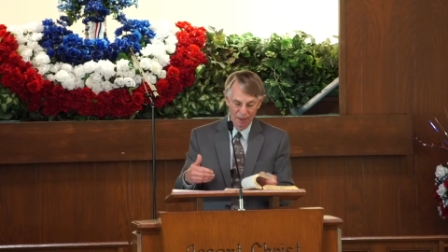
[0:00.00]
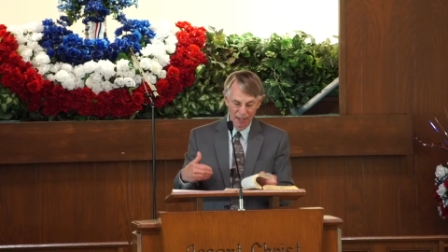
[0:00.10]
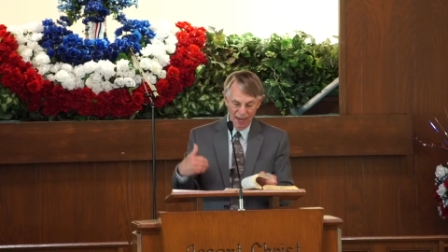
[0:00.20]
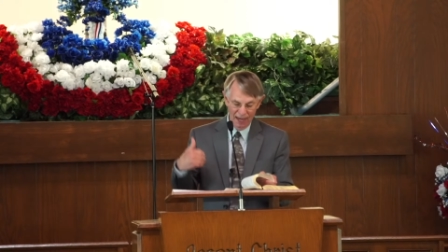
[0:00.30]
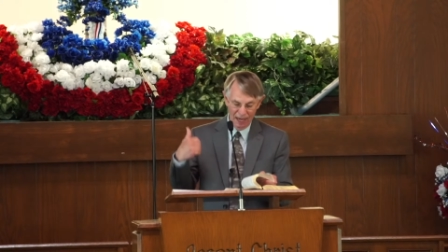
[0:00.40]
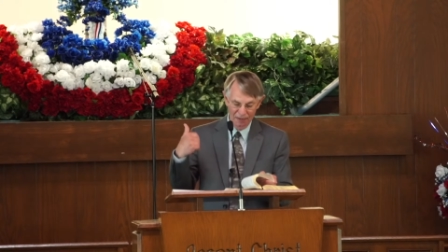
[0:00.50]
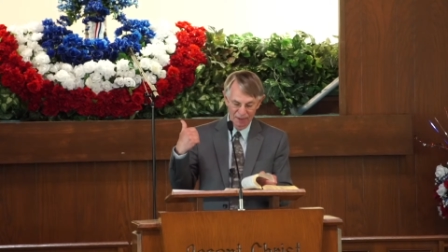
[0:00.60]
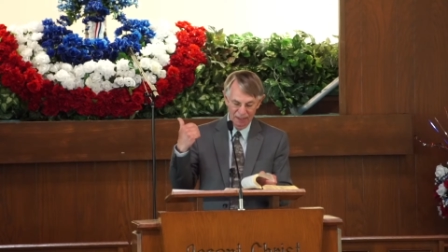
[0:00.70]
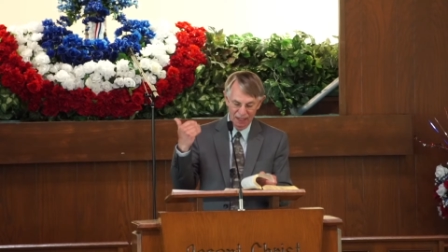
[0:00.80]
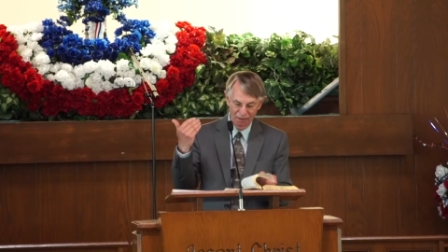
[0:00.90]
and, and
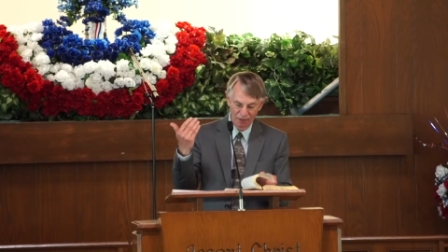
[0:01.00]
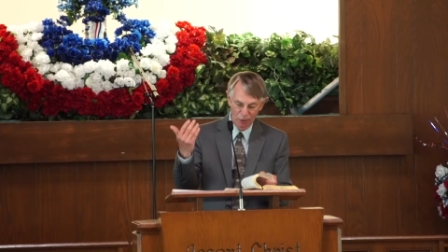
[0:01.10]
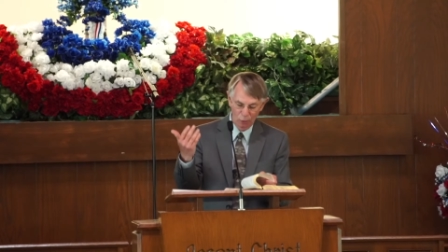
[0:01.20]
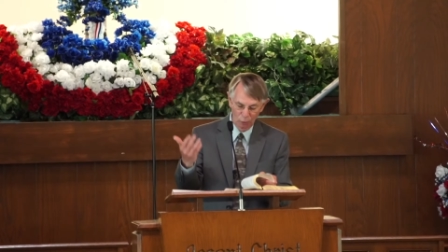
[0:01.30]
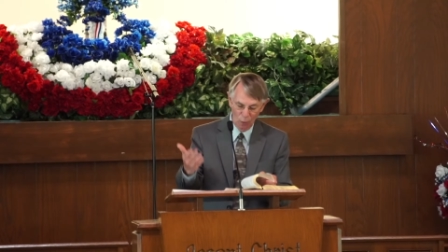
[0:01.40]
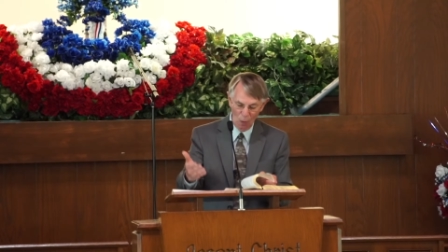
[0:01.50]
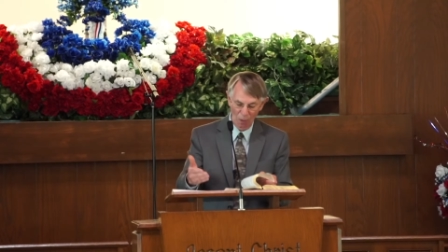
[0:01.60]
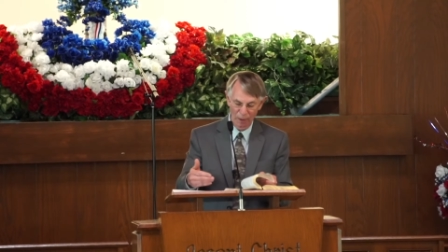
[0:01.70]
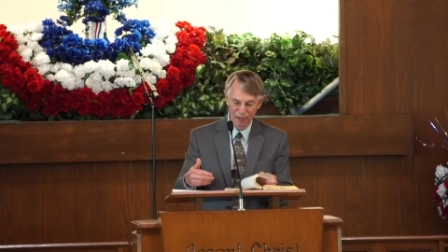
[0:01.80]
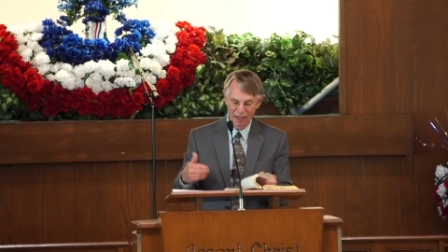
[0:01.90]
the, the
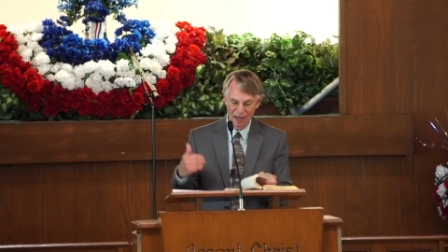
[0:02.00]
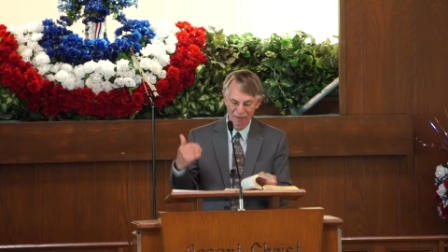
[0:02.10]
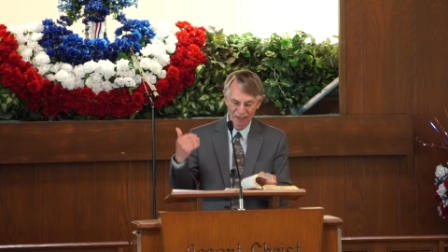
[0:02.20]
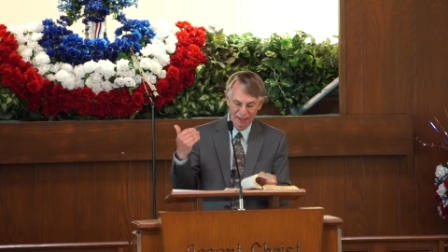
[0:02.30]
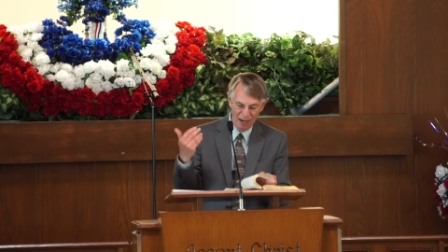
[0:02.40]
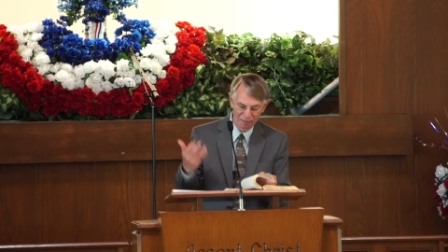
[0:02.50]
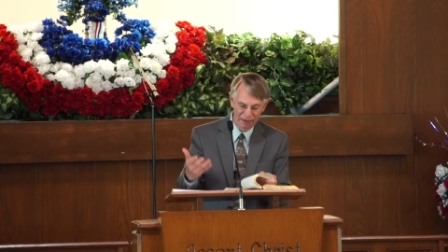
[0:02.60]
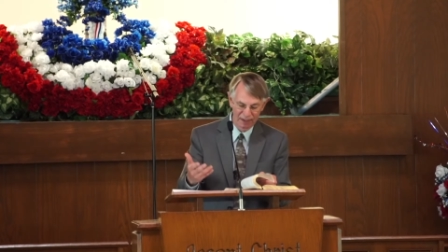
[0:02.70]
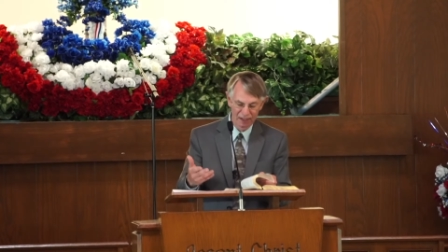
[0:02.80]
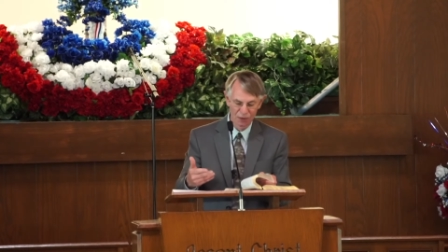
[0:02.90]
glory and the
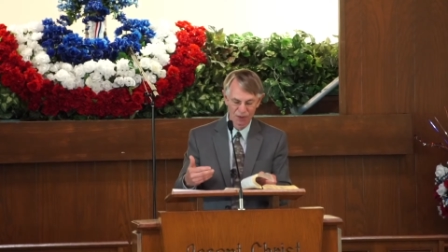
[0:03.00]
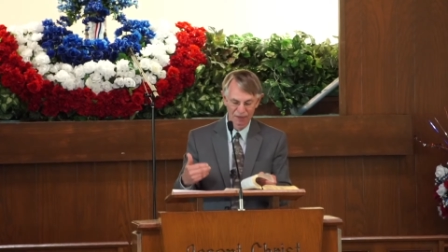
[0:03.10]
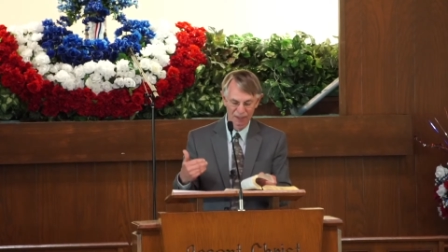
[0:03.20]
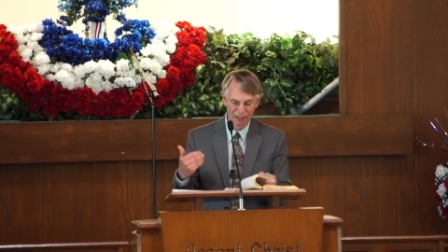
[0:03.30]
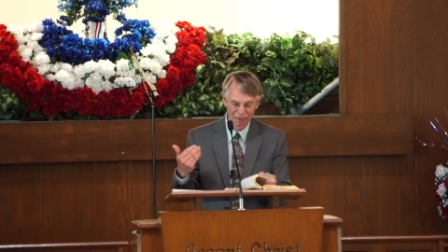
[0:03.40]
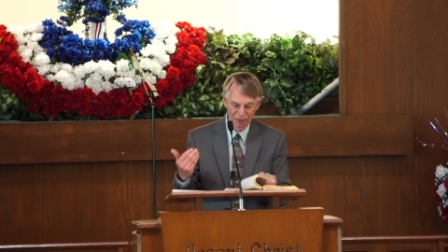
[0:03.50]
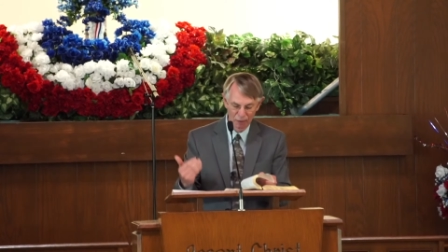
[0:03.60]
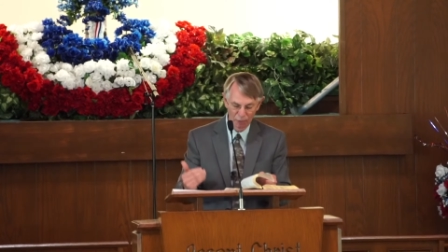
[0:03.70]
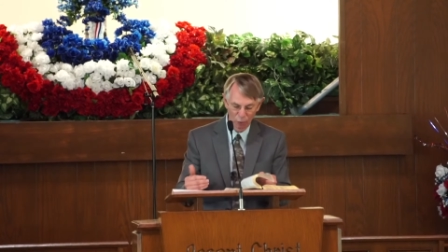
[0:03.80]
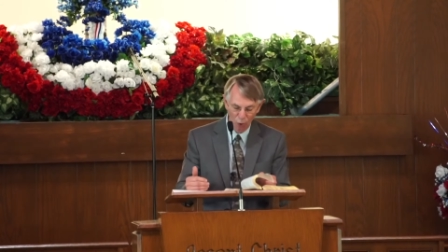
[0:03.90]
covenants and the giving
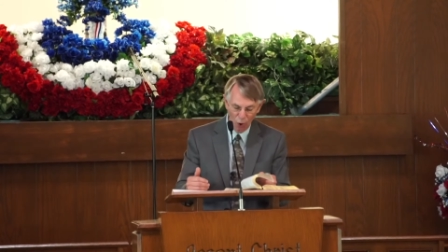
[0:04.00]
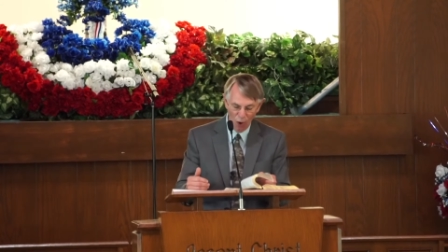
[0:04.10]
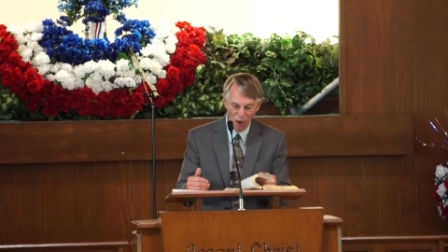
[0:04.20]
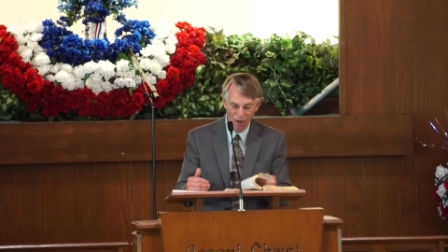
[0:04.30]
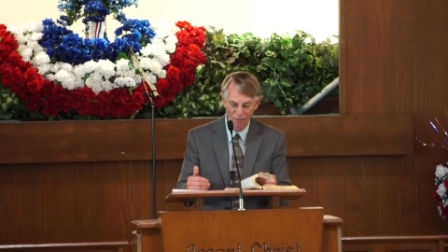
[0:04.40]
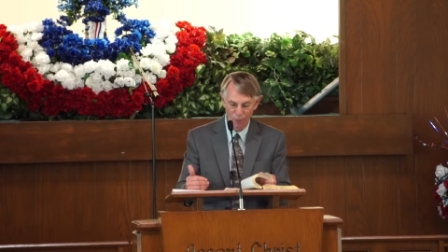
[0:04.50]
of the law, the